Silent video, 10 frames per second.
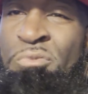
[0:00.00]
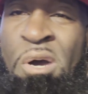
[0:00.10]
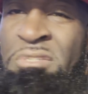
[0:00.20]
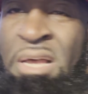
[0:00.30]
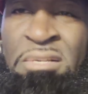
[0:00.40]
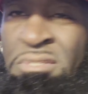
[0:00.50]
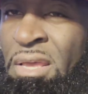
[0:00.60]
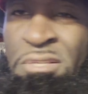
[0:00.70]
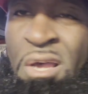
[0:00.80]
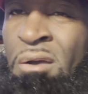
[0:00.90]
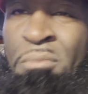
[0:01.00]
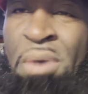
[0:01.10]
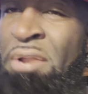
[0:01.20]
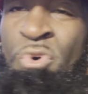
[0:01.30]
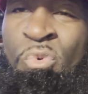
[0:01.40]
Umar Johnson ain't talking
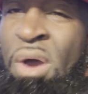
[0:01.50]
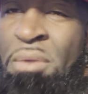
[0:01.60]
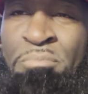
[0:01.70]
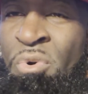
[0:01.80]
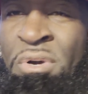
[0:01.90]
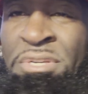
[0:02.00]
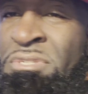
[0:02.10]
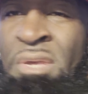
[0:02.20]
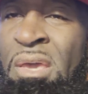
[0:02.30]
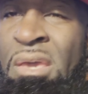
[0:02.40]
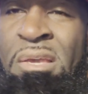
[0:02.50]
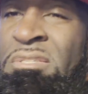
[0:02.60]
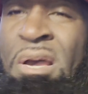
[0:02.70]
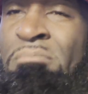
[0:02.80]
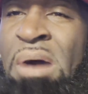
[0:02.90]
about no white boys. He
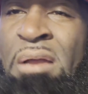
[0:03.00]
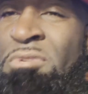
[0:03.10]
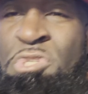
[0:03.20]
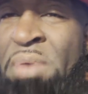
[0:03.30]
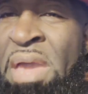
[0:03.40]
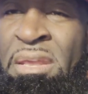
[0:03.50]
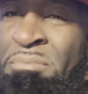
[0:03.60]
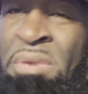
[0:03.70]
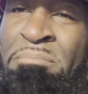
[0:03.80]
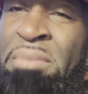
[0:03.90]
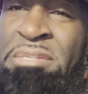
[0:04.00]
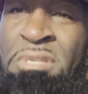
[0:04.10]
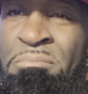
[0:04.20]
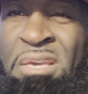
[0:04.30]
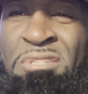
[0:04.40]
ain't talking about Hispanic men, Mexican men.